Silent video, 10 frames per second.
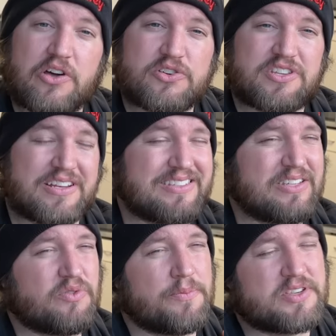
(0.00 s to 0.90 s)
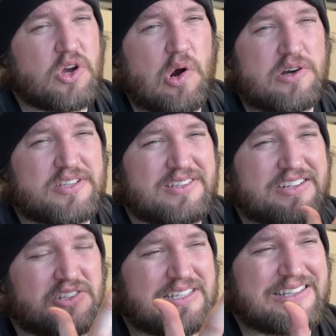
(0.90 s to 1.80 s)
other set of seats from this car is
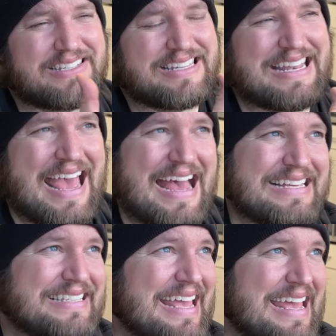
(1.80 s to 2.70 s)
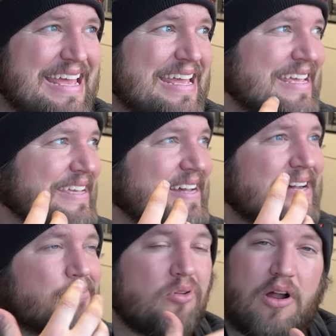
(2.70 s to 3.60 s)
essentially listed as a
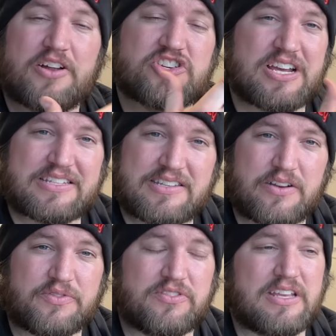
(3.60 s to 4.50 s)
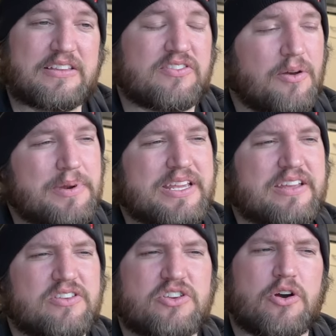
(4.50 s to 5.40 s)
project set of seats. Somebody
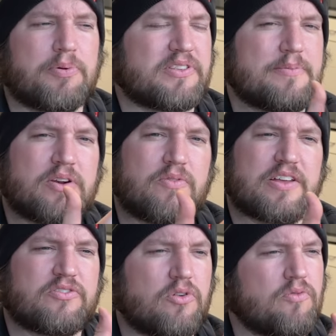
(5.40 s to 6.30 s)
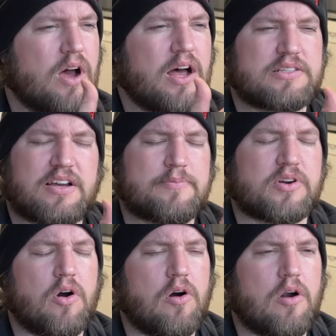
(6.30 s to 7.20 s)
can, you know, put them in a resto rod type of
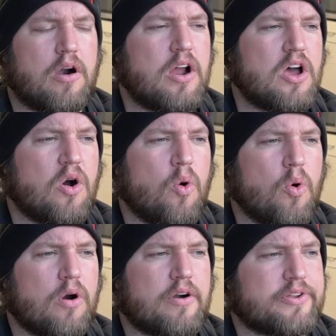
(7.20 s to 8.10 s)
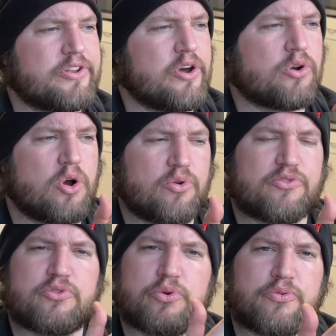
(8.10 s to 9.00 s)
car or, you know, go
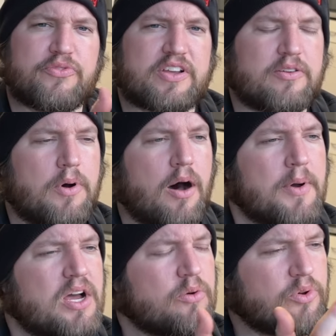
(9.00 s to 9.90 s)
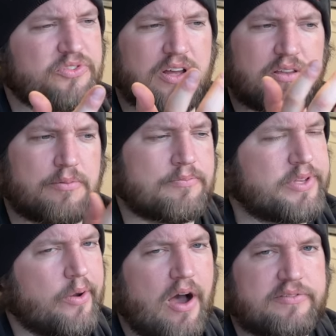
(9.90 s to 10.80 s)
through, fix them up. We'll sell them,
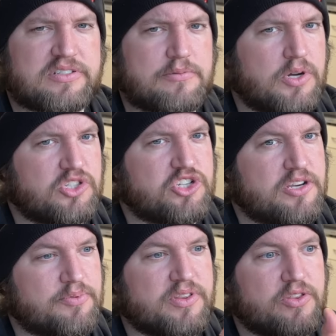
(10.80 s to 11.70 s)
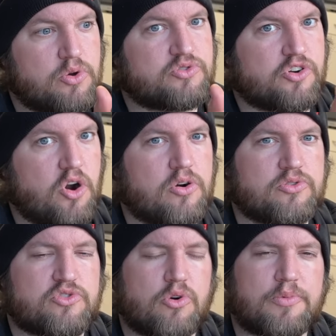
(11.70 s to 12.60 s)
you know, obviously much cheaper than those
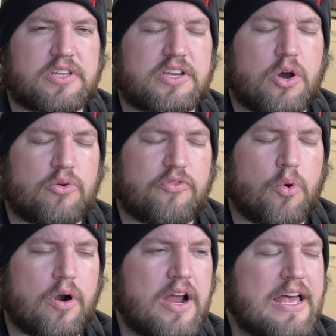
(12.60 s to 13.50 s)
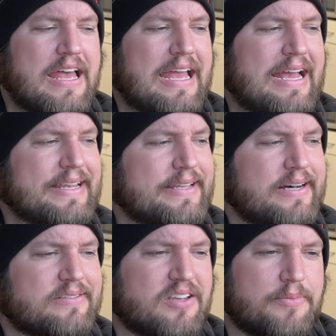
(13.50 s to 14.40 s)
Recaros normally go for. And
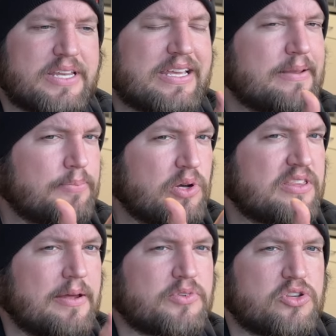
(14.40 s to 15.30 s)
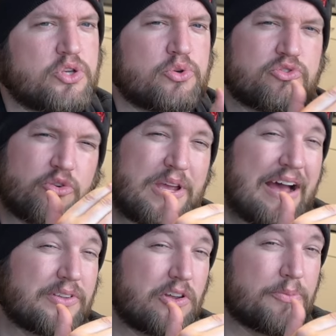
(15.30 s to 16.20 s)
uh, somebody can put them to use. So we
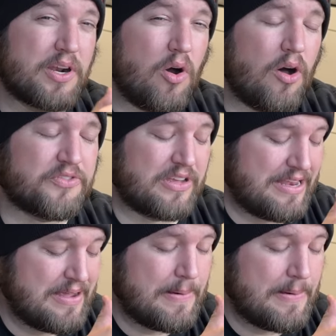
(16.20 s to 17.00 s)
have a little bit of offset,